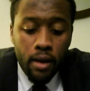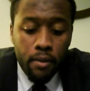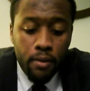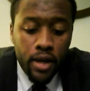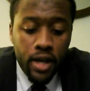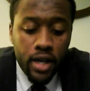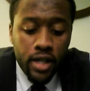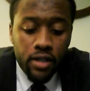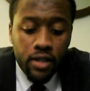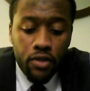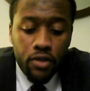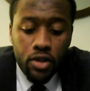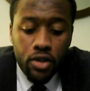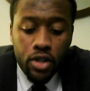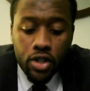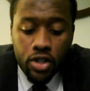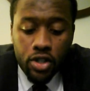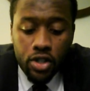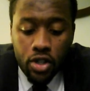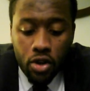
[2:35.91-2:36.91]
because if you
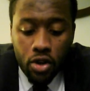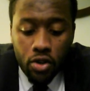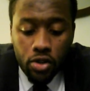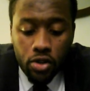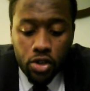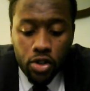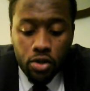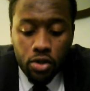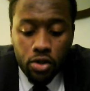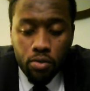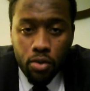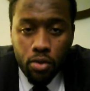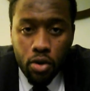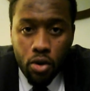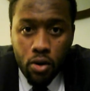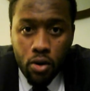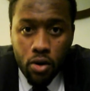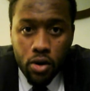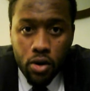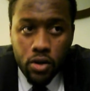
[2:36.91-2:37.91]
just search
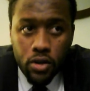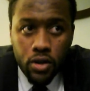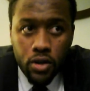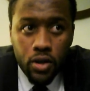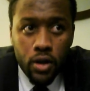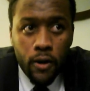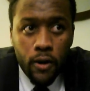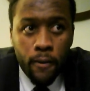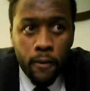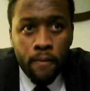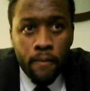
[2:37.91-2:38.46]
Moors,